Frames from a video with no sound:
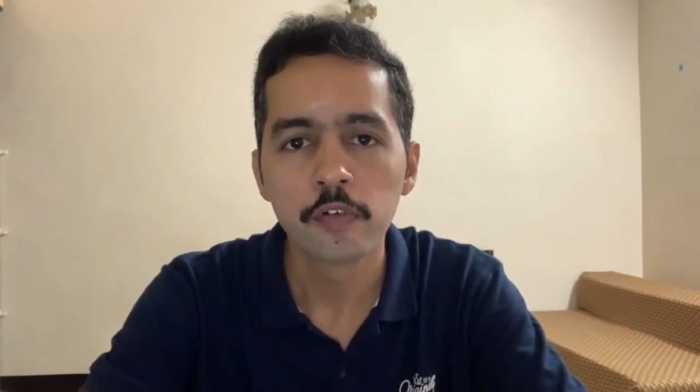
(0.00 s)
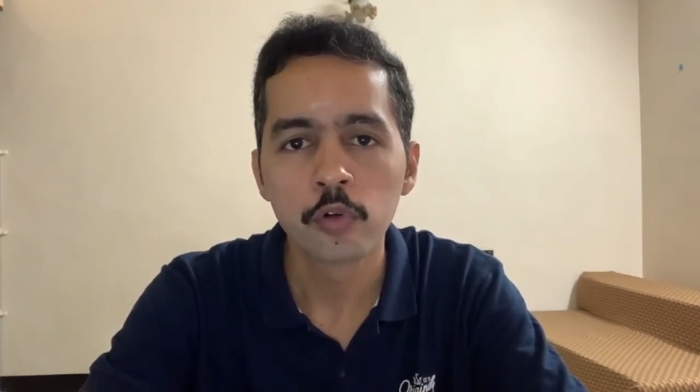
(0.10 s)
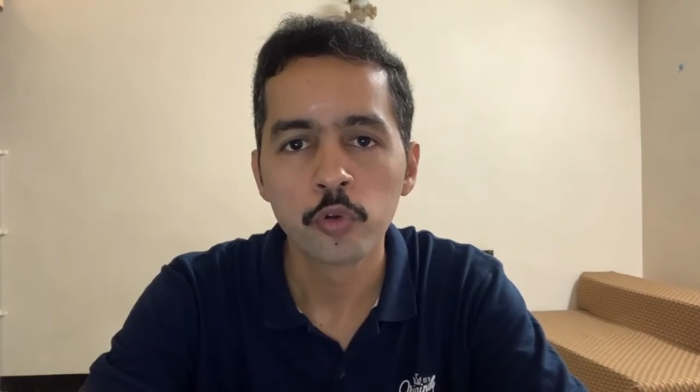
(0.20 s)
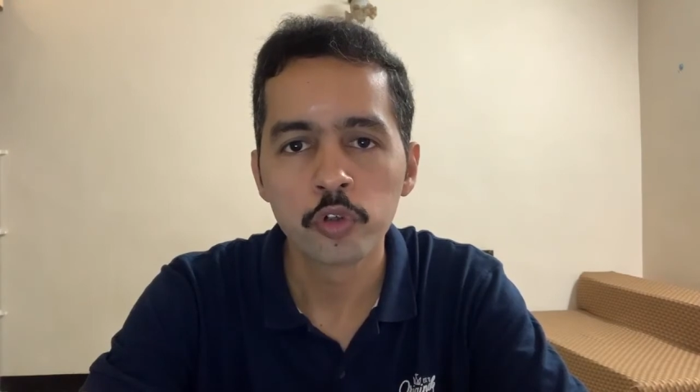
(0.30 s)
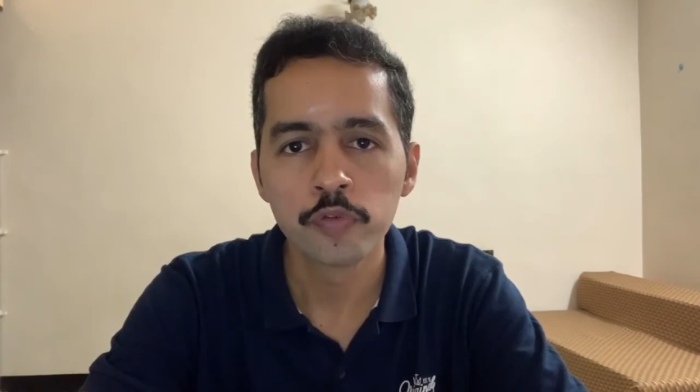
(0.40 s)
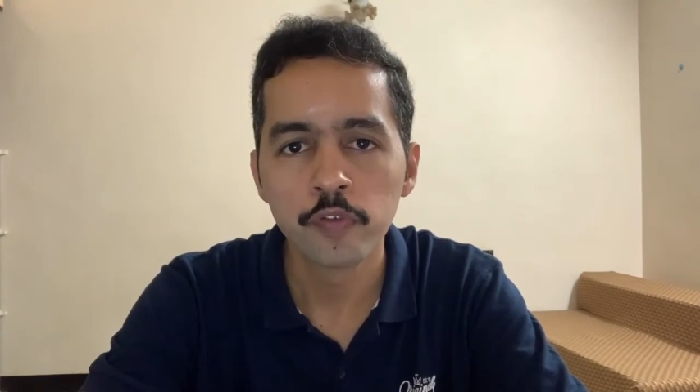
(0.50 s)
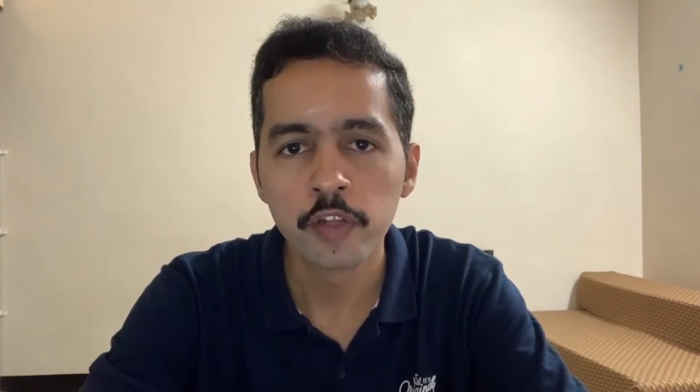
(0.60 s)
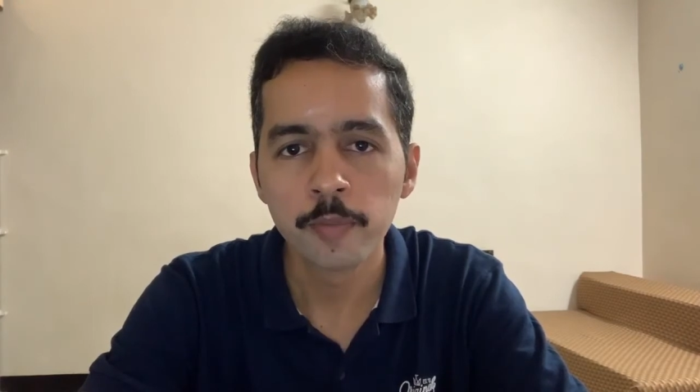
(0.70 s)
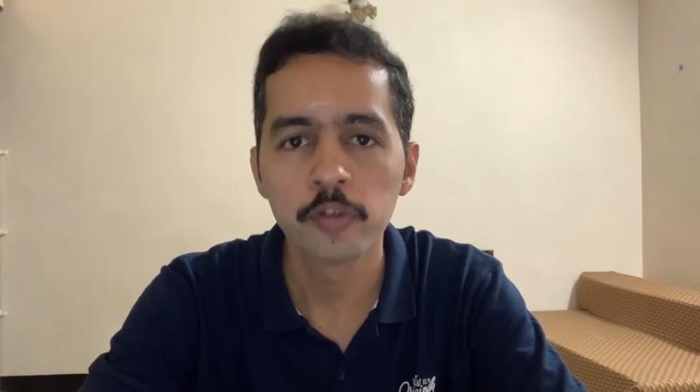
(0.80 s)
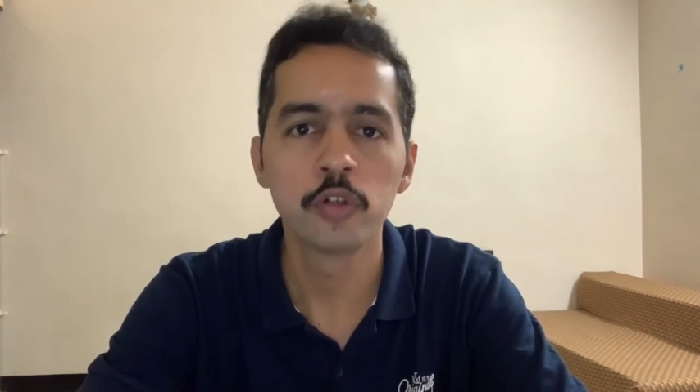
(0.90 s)
close to
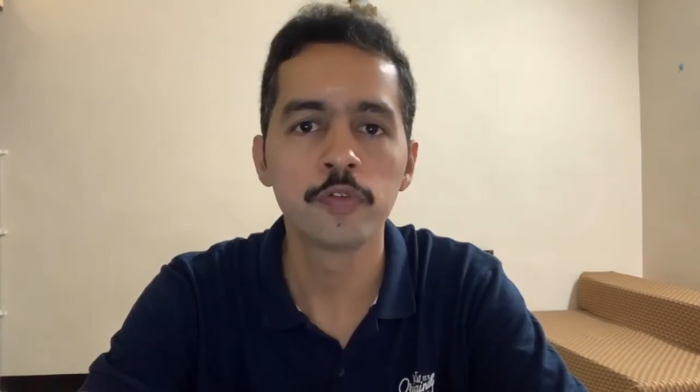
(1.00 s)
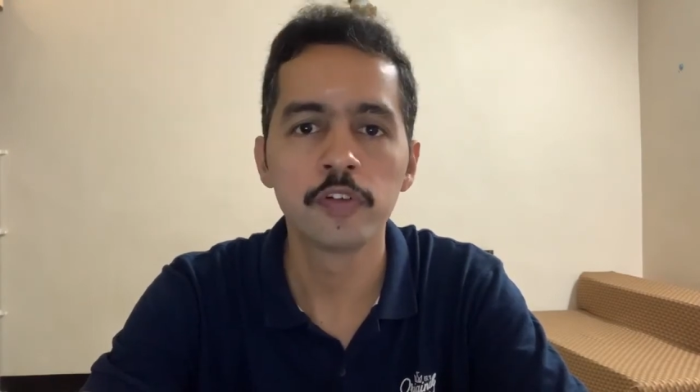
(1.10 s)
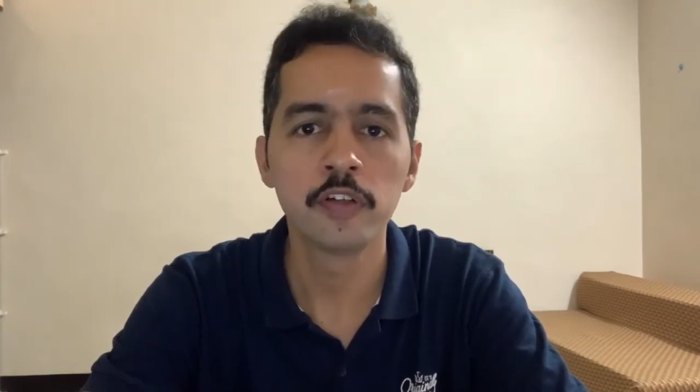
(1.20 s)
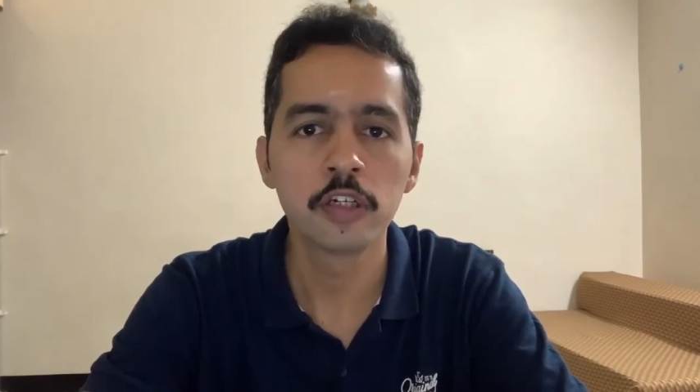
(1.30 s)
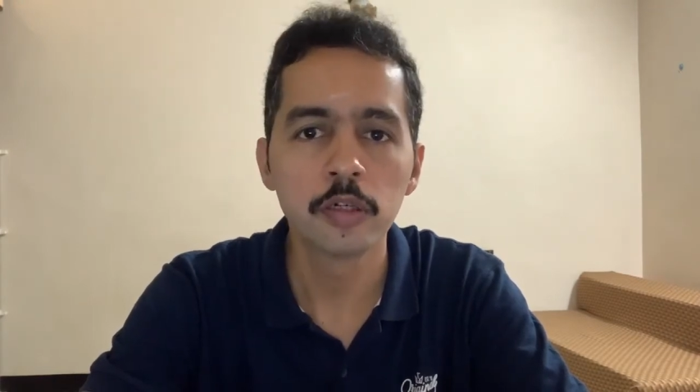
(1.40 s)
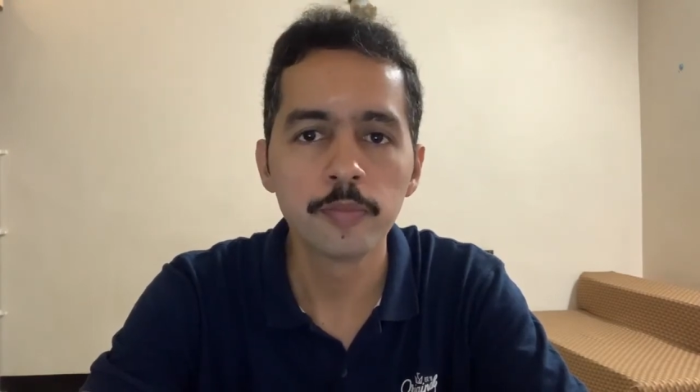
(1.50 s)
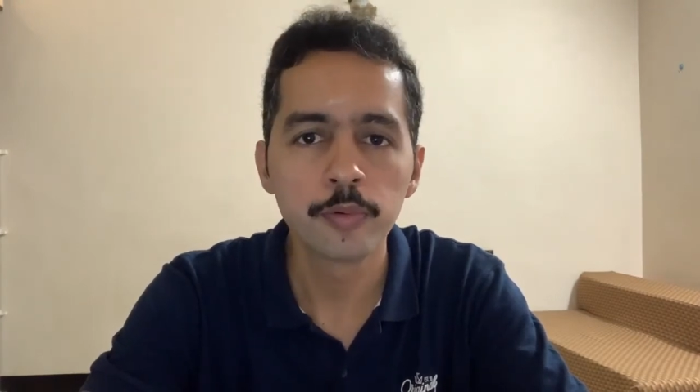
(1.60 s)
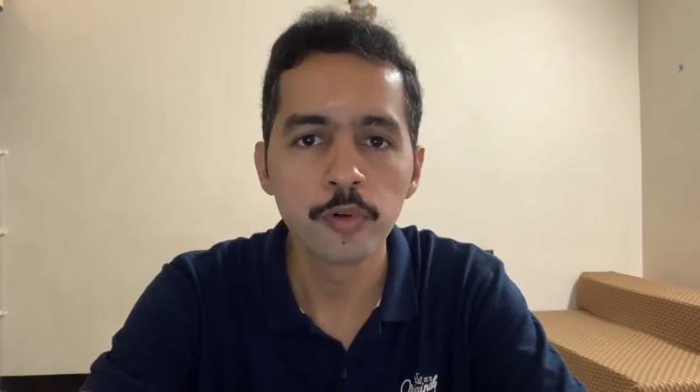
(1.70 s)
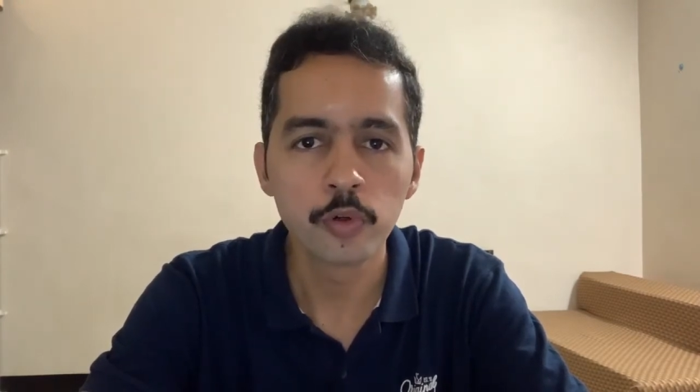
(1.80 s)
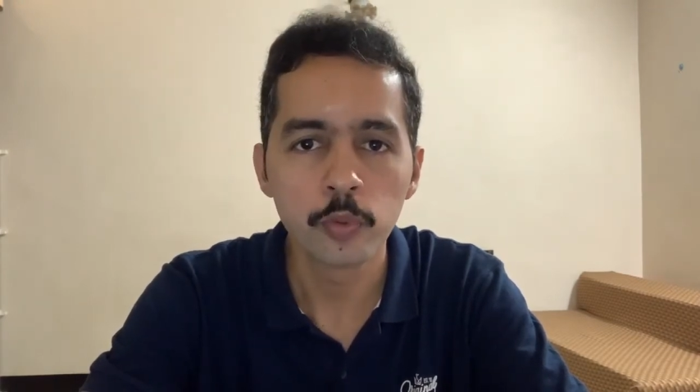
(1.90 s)
50% of his income
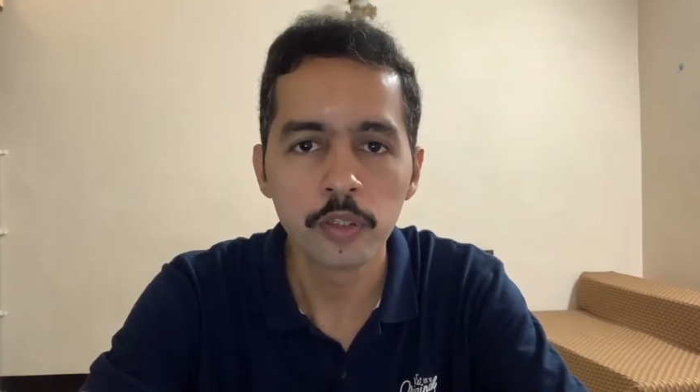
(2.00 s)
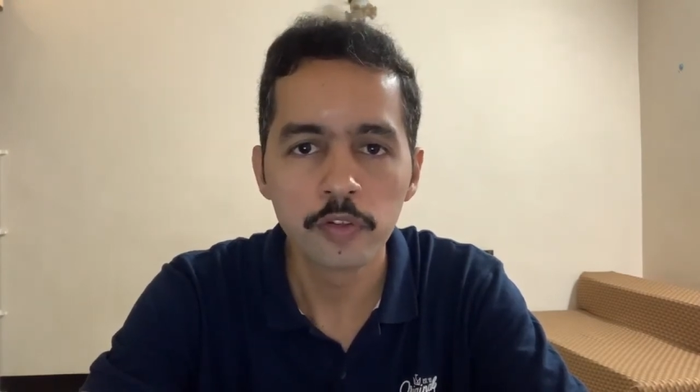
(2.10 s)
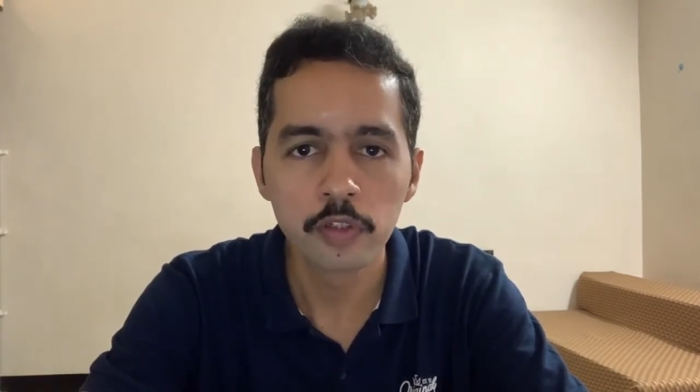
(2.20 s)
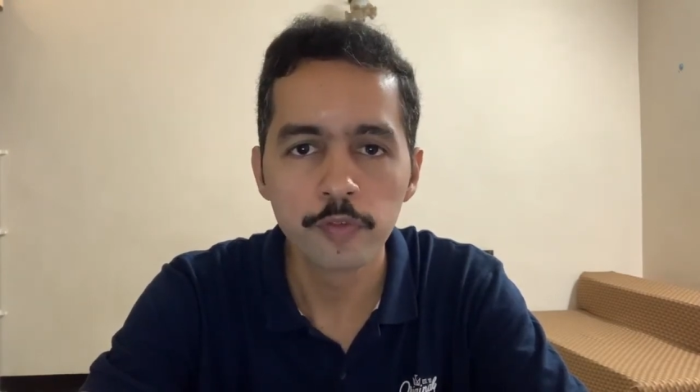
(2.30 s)
pooled towards